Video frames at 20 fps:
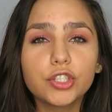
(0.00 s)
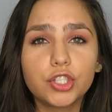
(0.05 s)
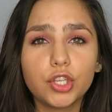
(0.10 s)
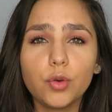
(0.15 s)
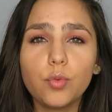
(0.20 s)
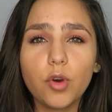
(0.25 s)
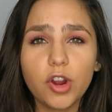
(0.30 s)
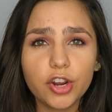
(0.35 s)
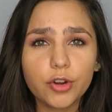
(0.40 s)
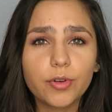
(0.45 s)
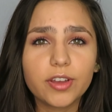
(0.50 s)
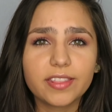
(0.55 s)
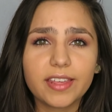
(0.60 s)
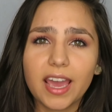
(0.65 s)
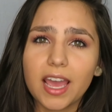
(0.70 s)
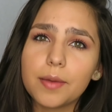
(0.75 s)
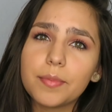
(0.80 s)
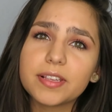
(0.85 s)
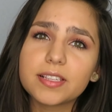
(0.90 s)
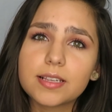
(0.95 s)
to work with
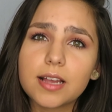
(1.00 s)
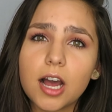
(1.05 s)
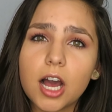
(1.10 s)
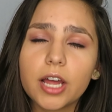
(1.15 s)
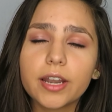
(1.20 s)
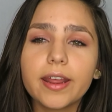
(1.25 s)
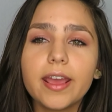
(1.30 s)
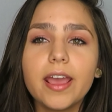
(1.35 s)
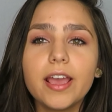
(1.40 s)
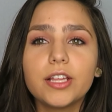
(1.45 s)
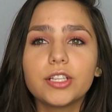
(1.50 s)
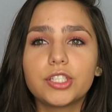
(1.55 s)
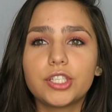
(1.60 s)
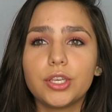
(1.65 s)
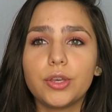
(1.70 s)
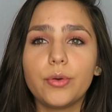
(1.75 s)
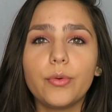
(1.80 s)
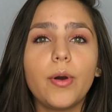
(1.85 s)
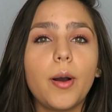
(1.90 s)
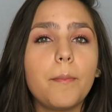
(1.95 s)
Amazon
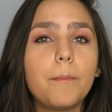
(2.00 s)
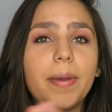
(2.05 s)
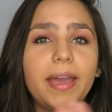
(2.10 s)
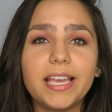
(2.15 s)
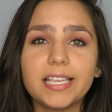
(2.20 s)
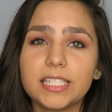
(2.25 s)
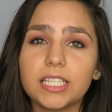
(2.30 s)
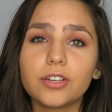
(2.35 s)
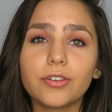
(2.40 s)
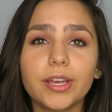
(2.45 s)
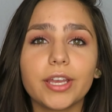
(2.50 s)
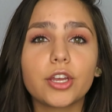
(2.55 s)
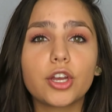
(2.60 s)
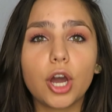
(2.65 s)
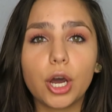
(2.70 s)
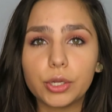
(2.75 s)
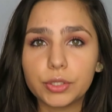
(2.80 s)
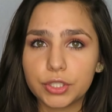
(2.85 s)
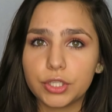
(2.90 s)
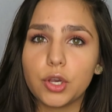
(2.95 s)
to basically
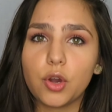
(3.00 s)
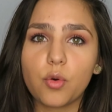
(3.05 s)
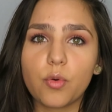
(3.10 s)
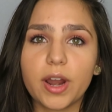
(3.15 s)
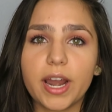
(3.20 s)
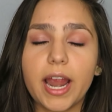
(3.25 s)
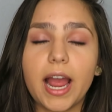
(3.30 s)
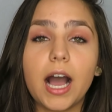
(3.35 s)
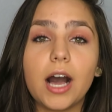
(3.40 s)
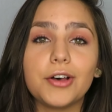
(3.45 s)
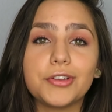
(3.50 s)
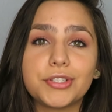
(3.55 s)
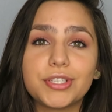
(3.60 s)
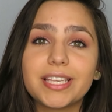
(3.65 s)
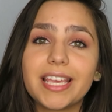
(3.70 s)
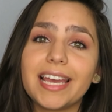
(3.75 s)
go to a warehouse,